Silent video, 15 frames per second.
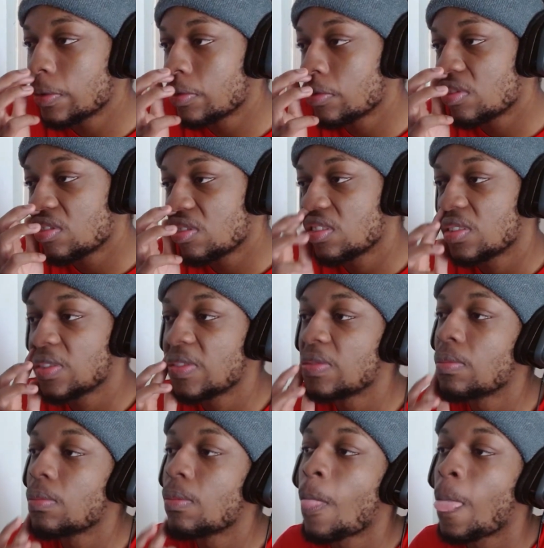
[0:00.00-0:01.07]
my dick.
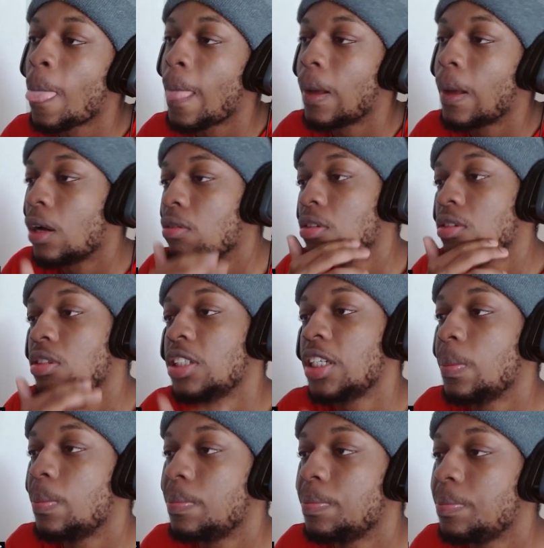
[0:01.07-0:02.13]
Lane clocks more than your ring.
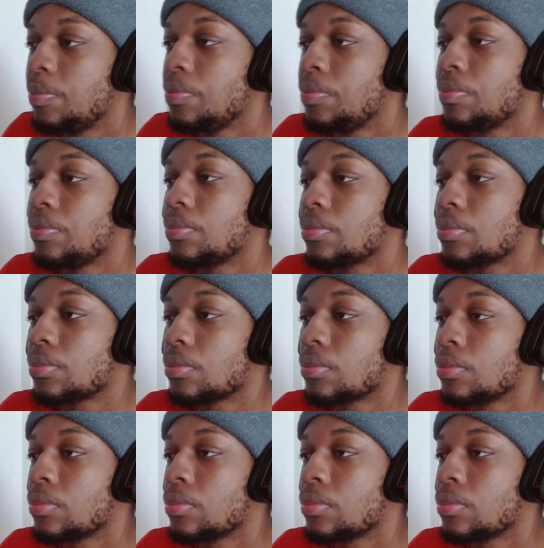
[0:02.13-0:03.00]
Oh,